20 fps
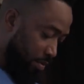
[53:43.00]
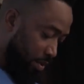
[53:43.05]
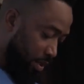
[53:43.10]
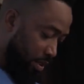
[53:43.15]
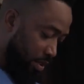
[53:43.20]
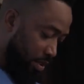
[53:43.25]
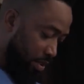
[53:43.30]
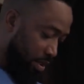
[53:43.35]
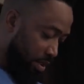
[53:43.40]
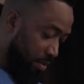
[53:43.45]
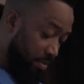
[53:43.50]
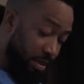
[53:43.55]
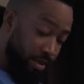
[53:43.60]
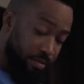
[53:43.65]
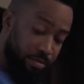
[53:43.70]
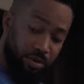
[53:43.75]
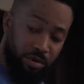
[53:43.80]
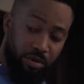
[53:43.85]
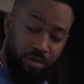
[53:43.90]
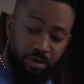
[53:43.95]
Please
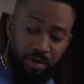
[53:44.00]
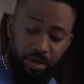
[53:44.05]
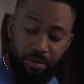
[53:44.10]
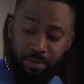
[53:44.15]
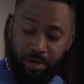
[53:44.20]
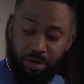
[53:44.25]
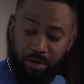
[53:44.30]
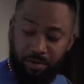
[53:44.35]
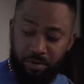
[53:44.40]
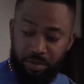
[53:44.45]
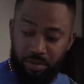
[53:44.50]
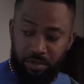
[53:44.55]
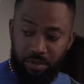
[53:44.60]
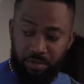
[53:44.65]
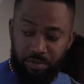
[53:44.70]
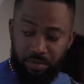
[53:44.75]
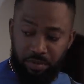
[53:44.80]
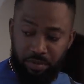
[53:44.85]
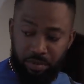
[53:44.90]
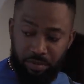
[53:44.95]
let me know when Amara wakes
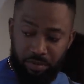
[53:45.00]
up.